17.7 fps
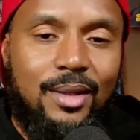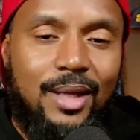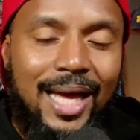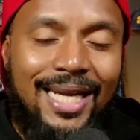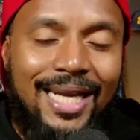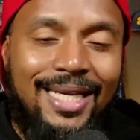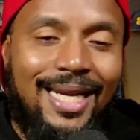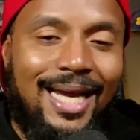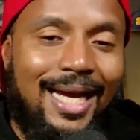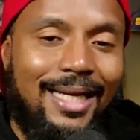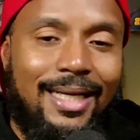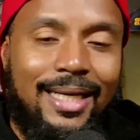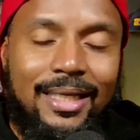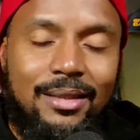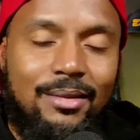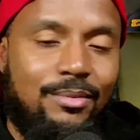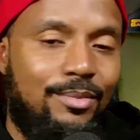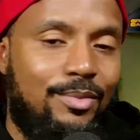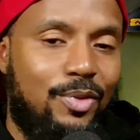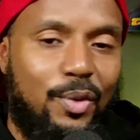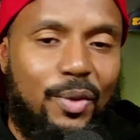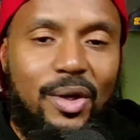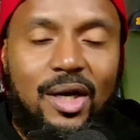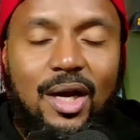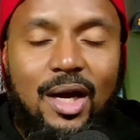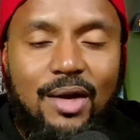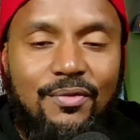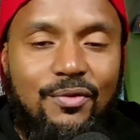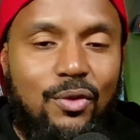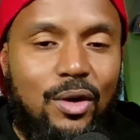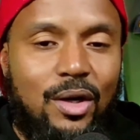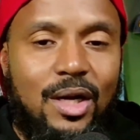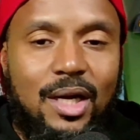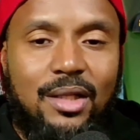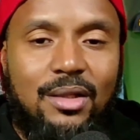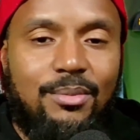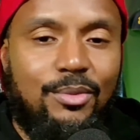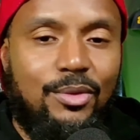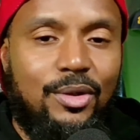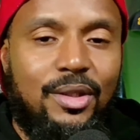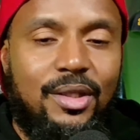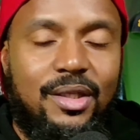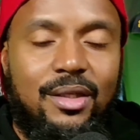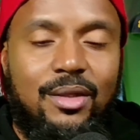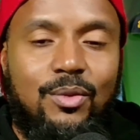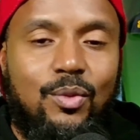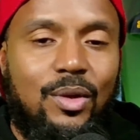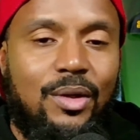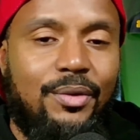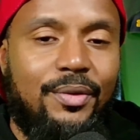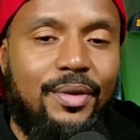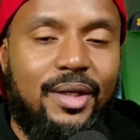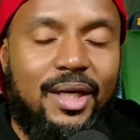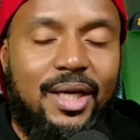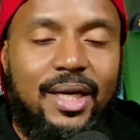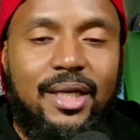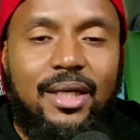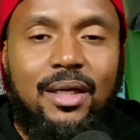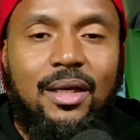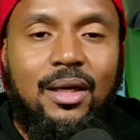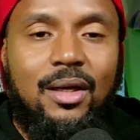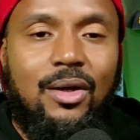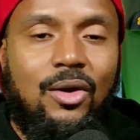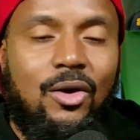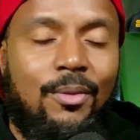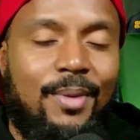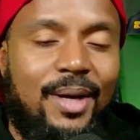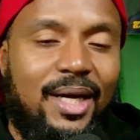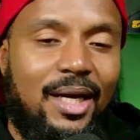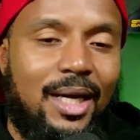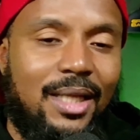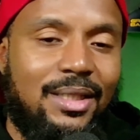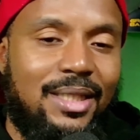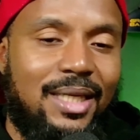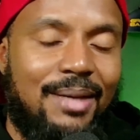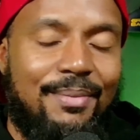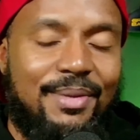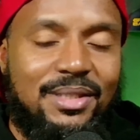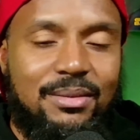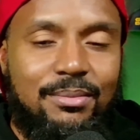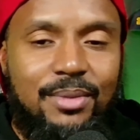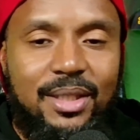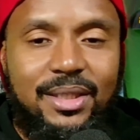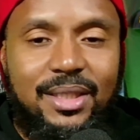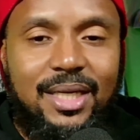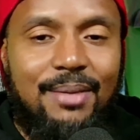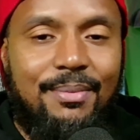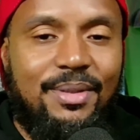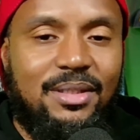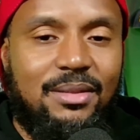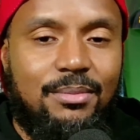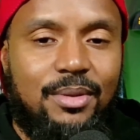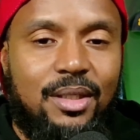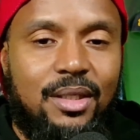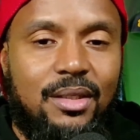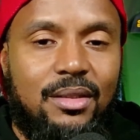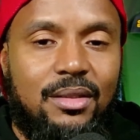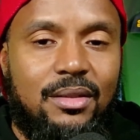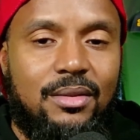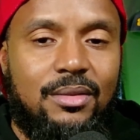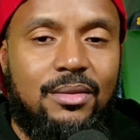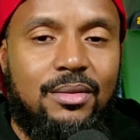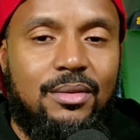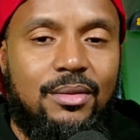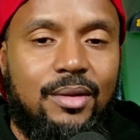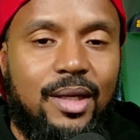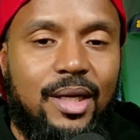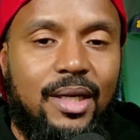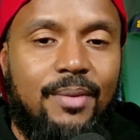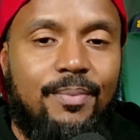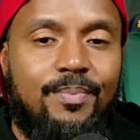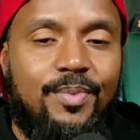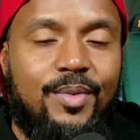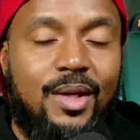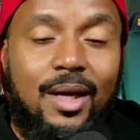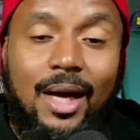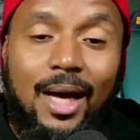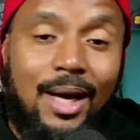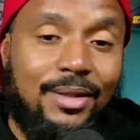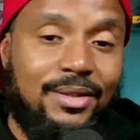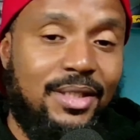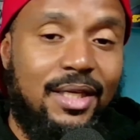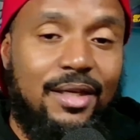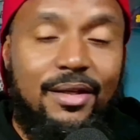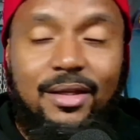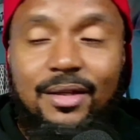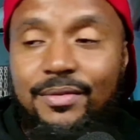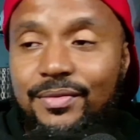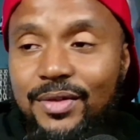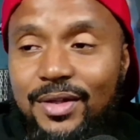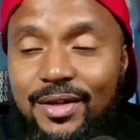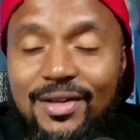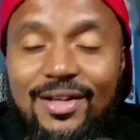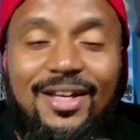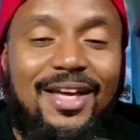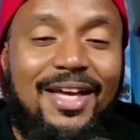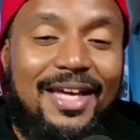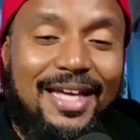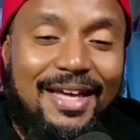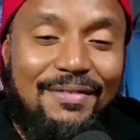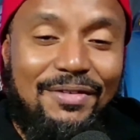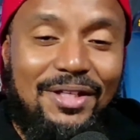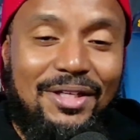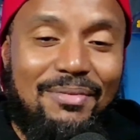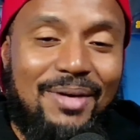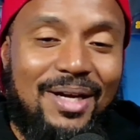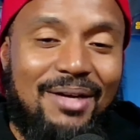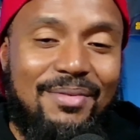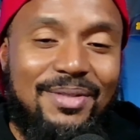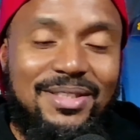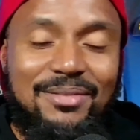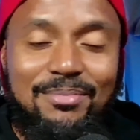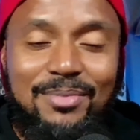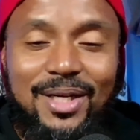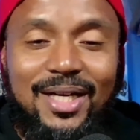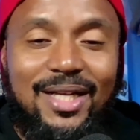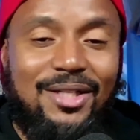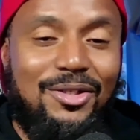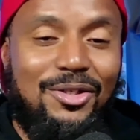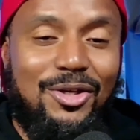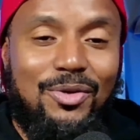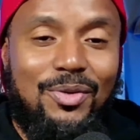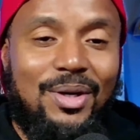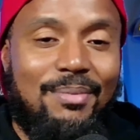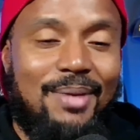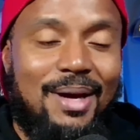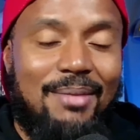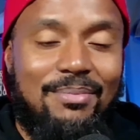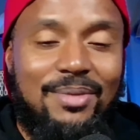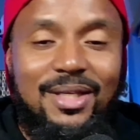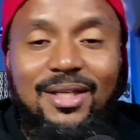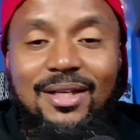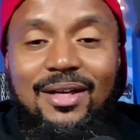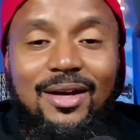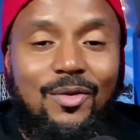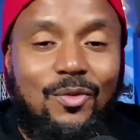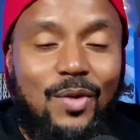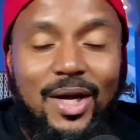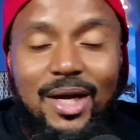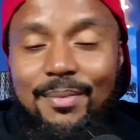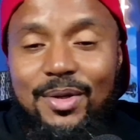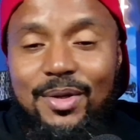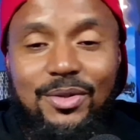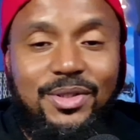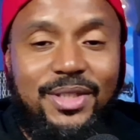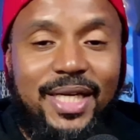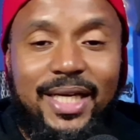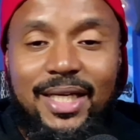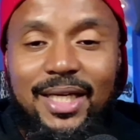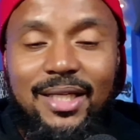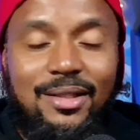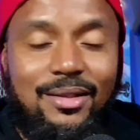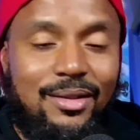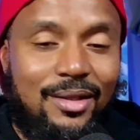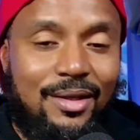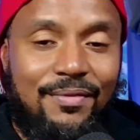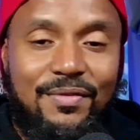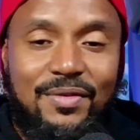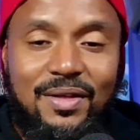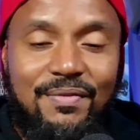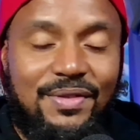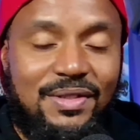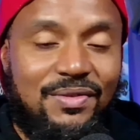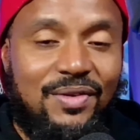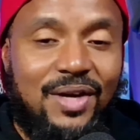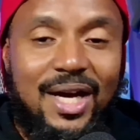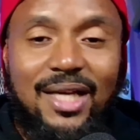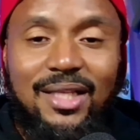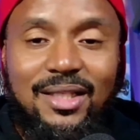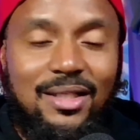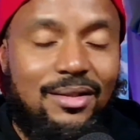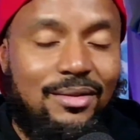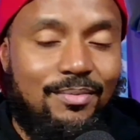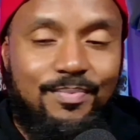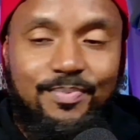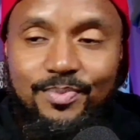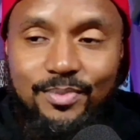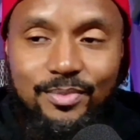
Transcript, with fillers: at night at three o'clock, four o'clock in the morning, wondering like, oh my God, did I miss a bug? Did I miss a bug, right? I'll say if, if if you think you might have missed a bug and you know what it might be, wake up, go check it, and if if it's fine, then